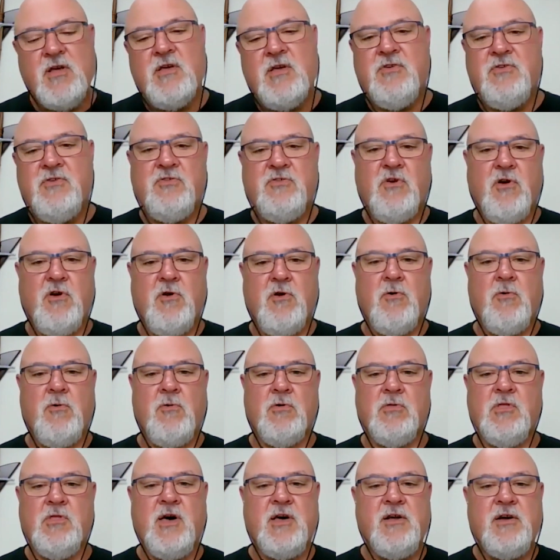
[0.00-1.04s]
So
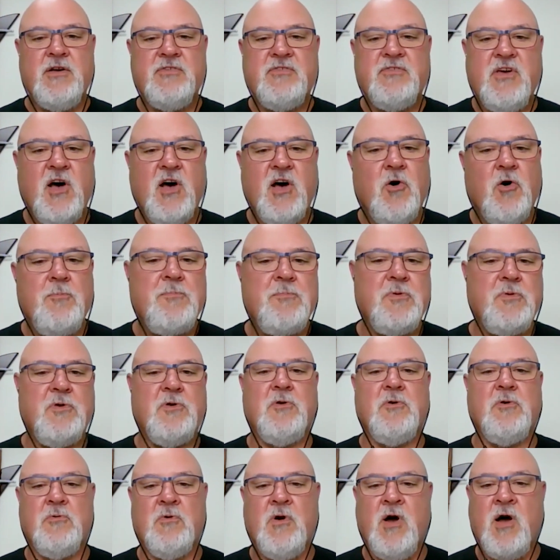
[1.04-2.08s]
let us help
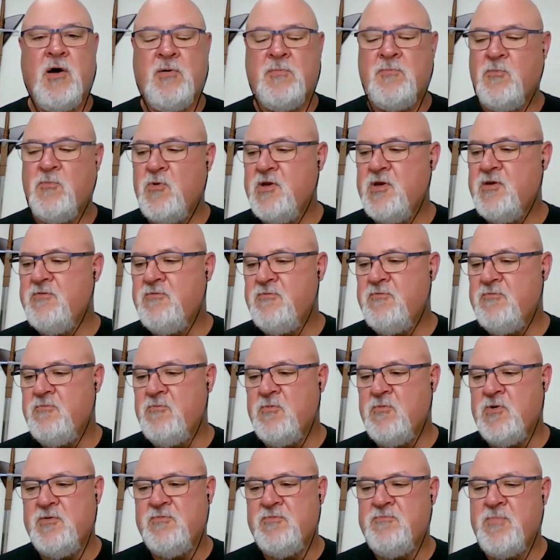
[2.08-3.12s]
you. We've
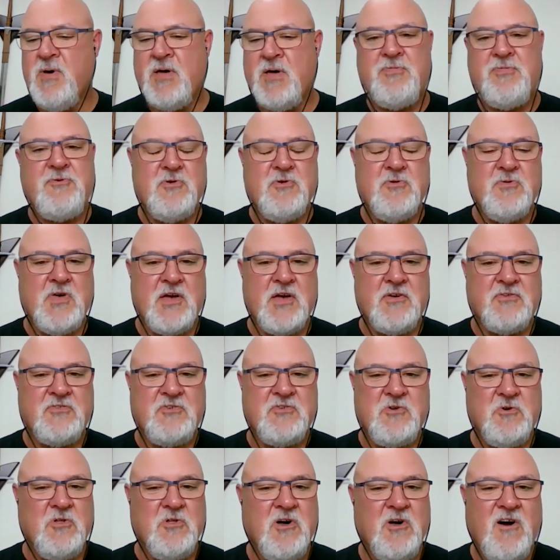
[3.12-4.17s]
been through that
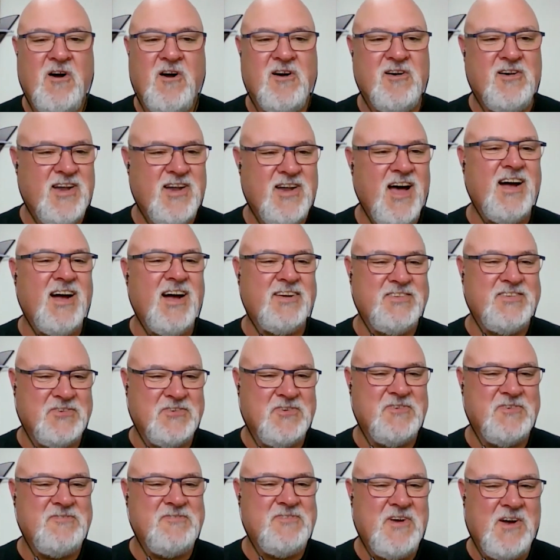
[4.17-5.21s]
school of hard knocks that
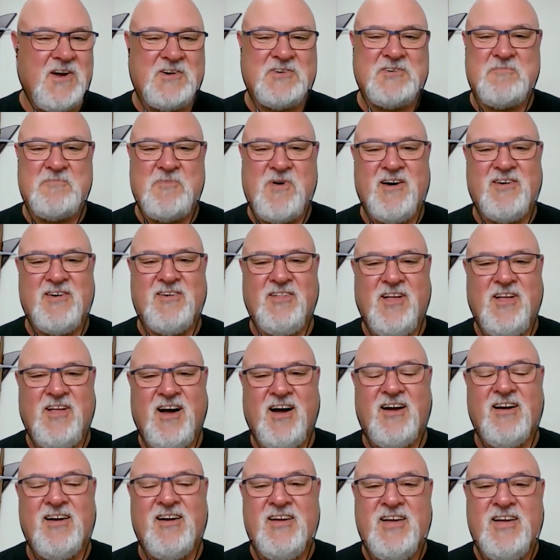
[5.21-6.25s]
we've talked about a
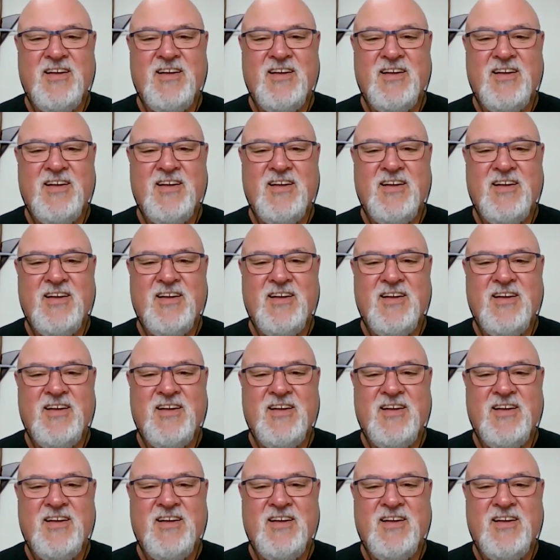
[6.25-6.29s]
lot.